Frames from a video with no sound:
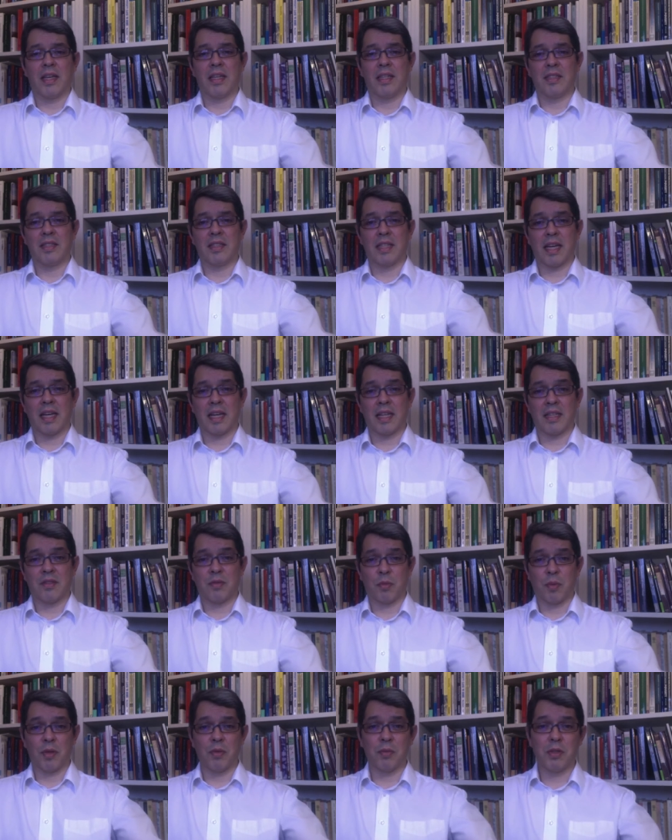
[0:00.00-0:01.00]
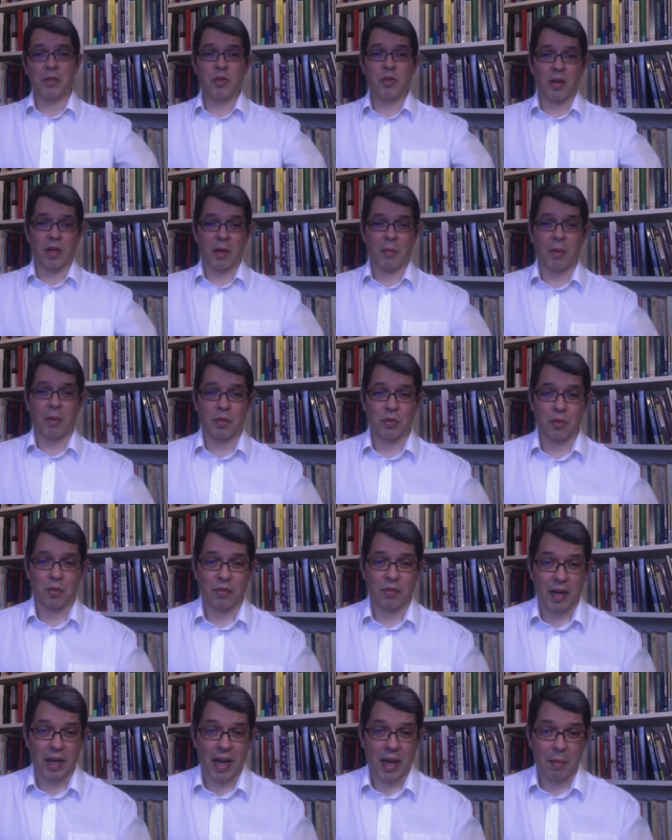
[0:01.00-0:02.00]
is that when we talk about
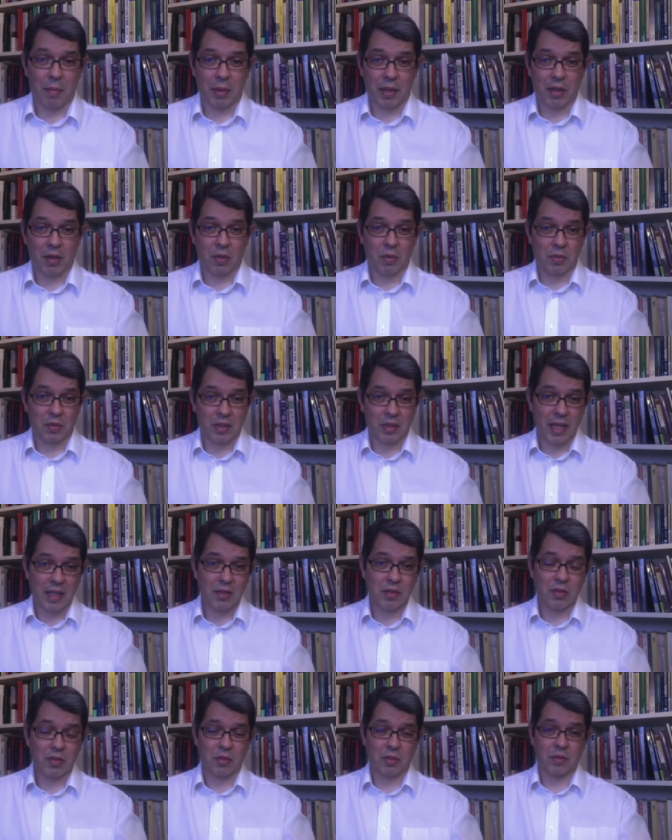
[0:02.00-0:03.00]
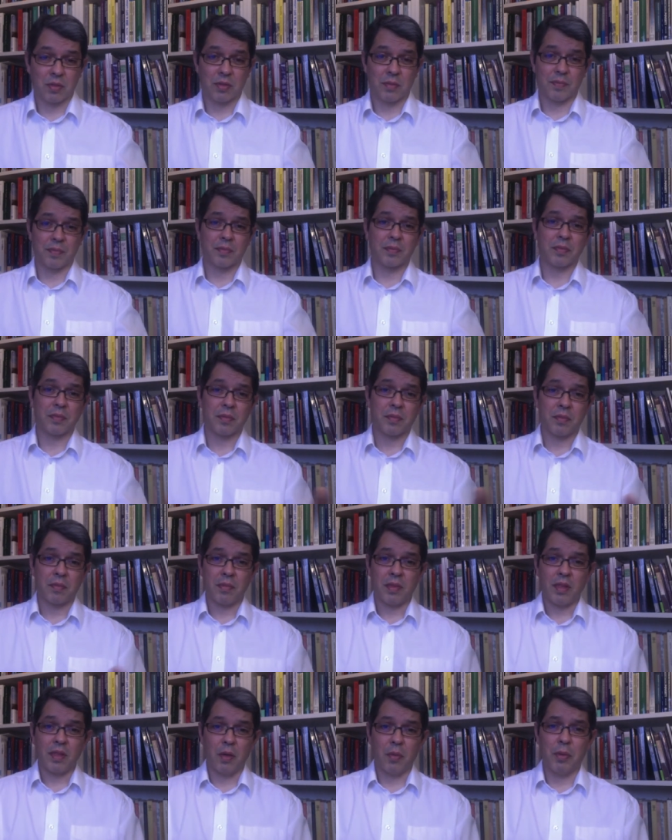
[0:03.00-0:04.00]
overlapping consensus,
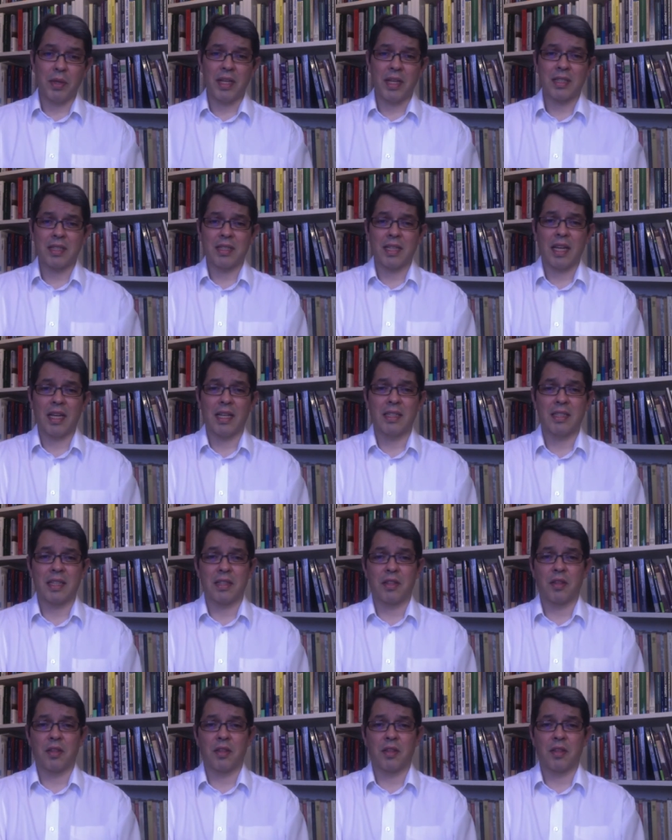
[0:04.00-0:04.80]
we are saying that